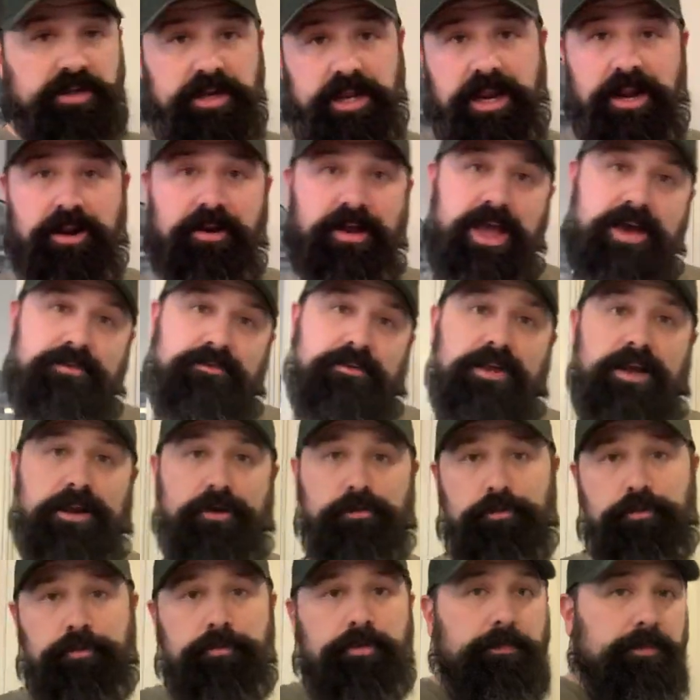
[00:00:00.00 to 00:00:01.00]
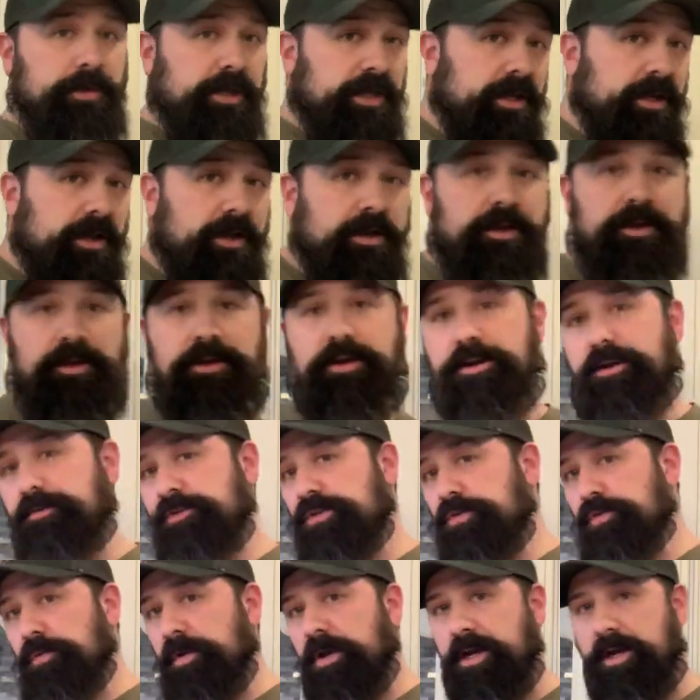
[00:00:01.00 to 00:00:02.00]
I don't have a lot of room to be,
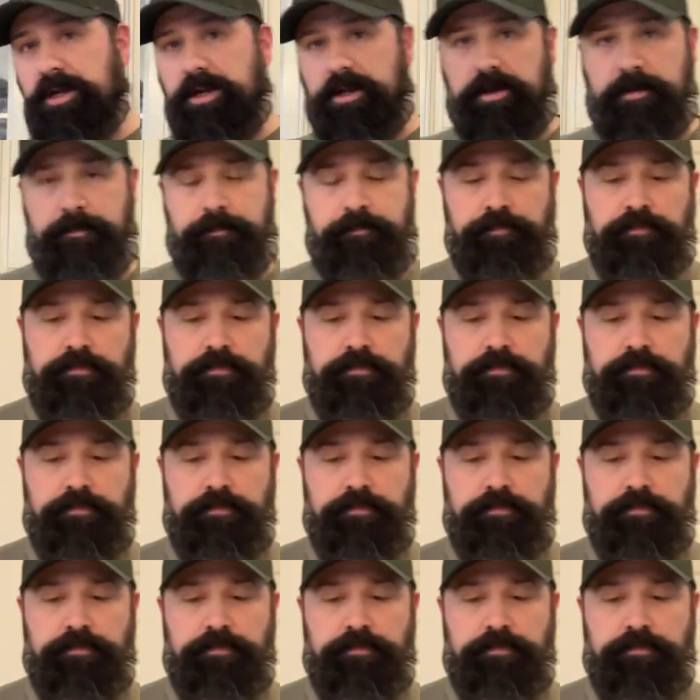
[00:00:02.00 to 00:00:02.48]
swinging a